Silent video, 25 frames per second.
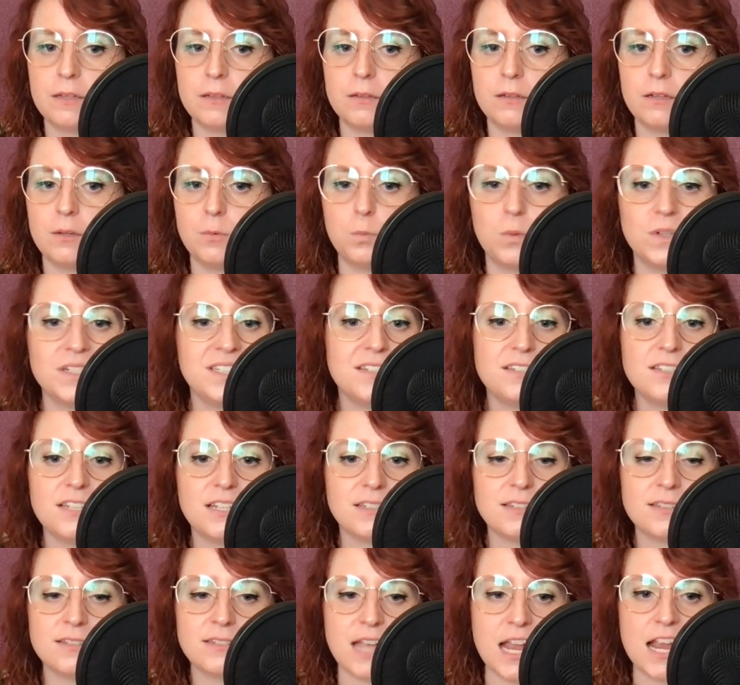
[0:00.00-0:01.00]
And what does that
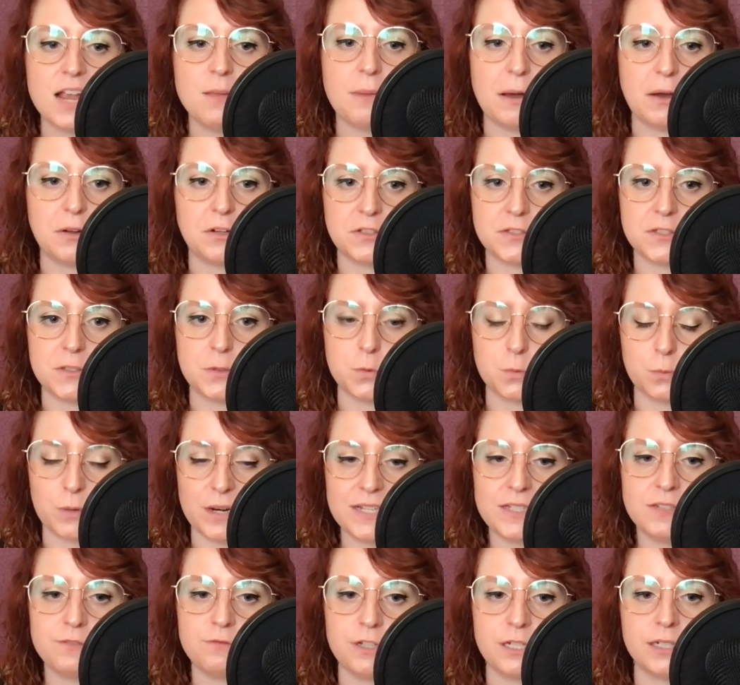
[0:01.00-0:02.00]
say about us as
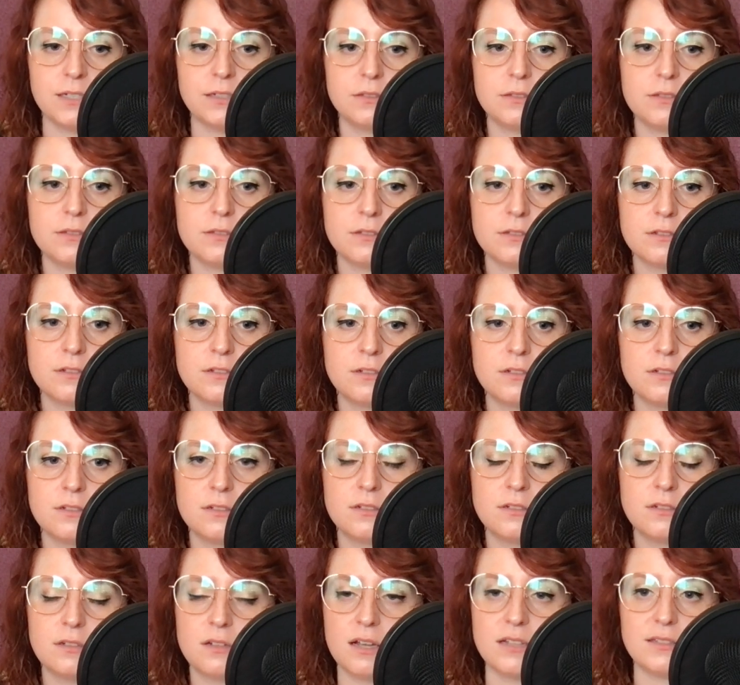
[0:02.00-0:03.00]
race fans,
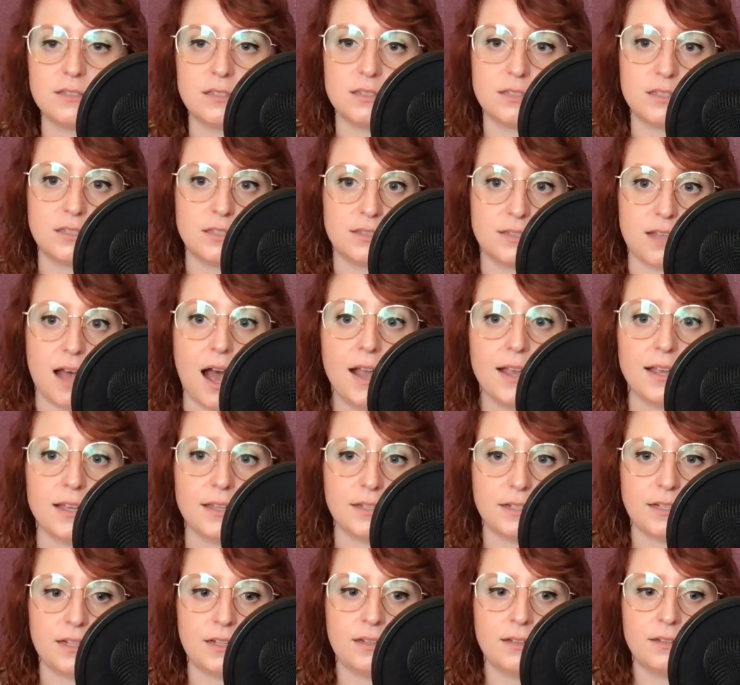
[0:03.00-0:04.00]
as a
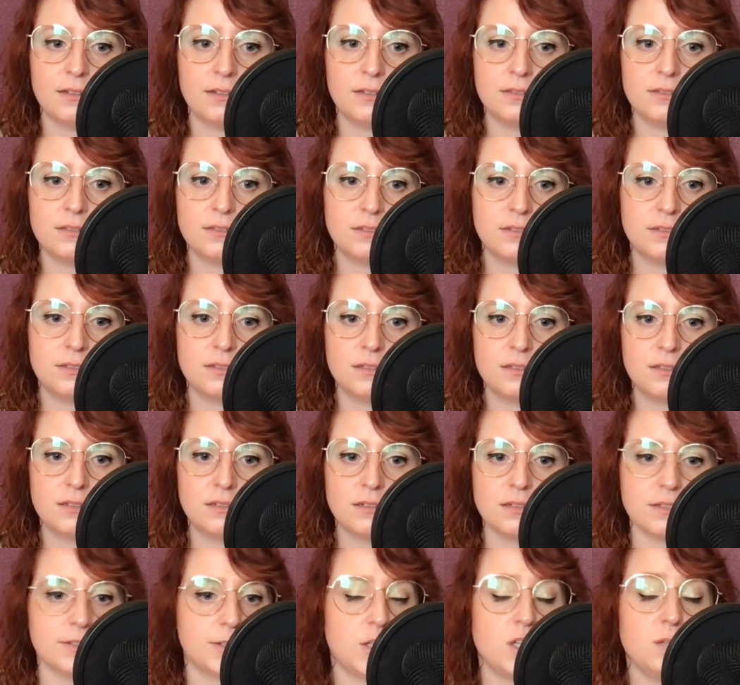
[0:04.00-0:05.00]
society,
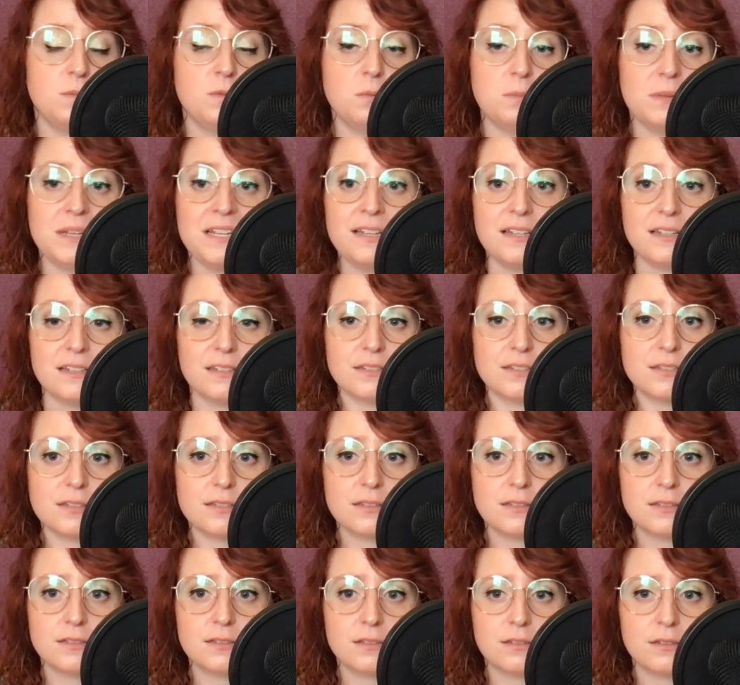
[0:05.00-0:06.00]
as human beings?
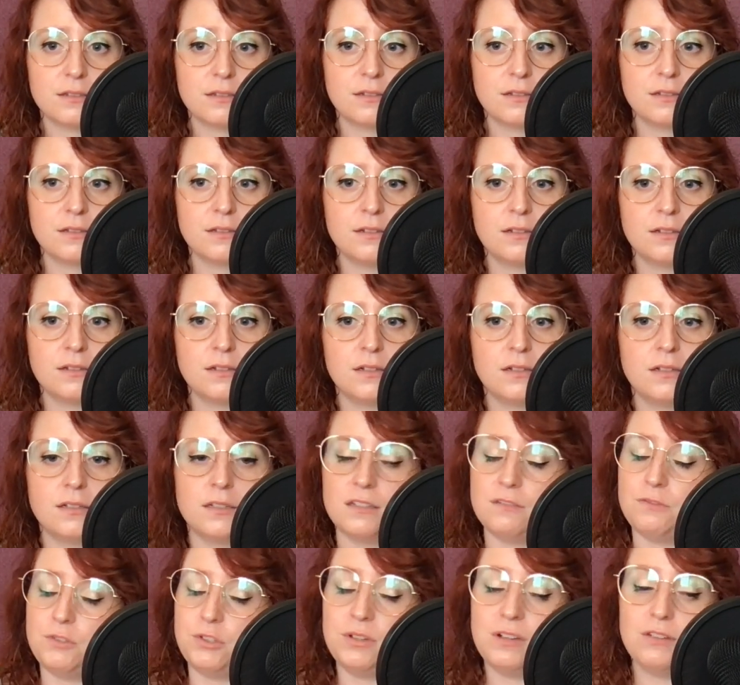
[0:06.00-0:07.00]

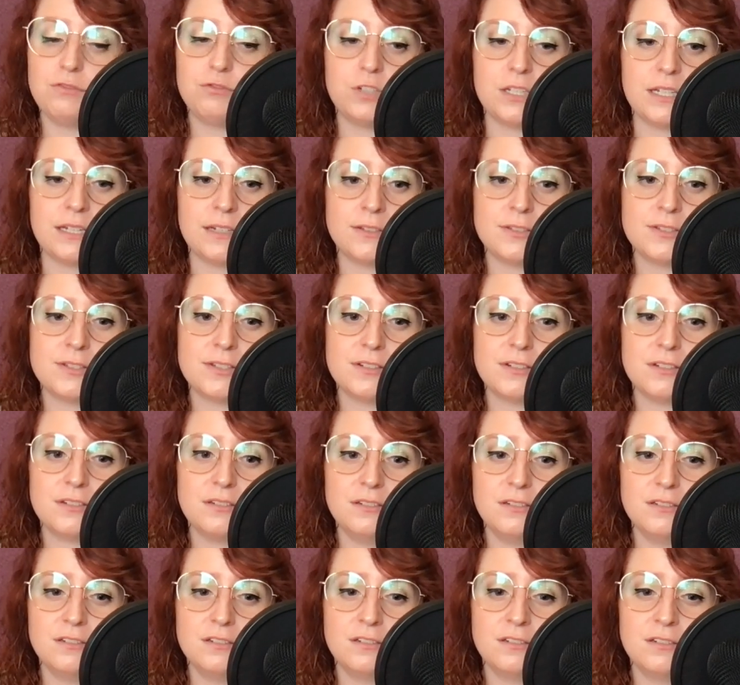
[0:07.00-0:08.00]
If you have an answer,
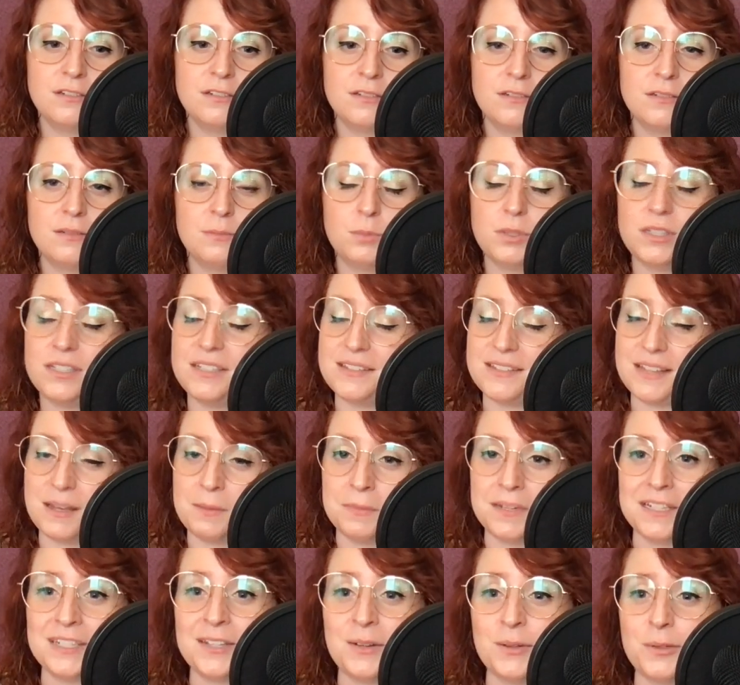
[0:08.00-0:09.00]
please let
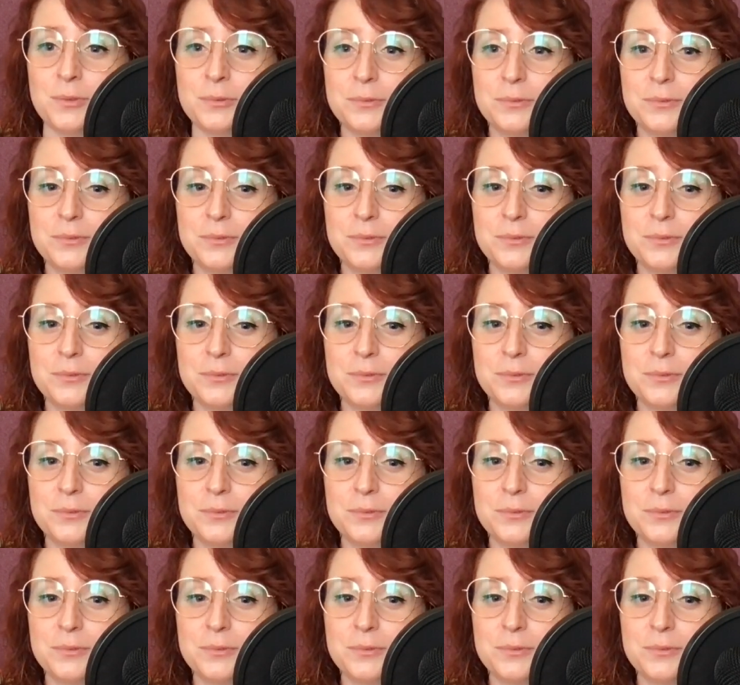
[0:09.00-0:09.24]
me know.